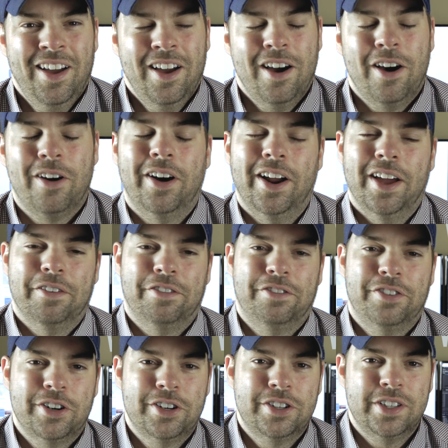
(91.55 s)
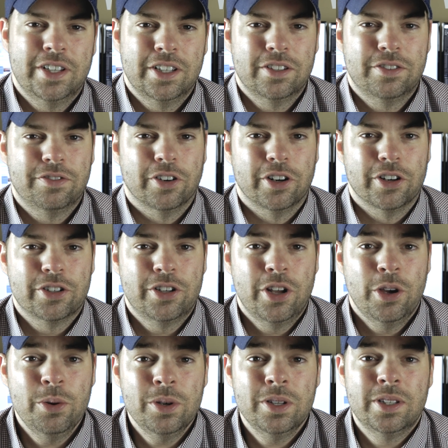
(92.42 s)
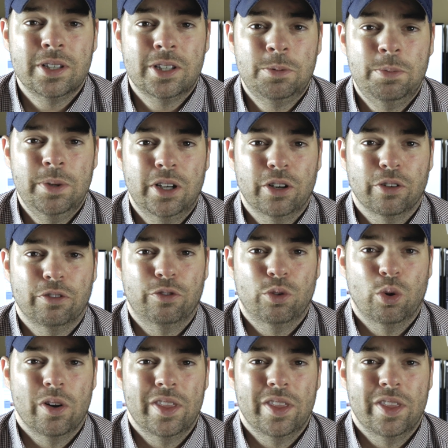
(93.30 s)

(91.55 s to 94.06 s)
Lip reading: All right, first things first, who is this speaker for?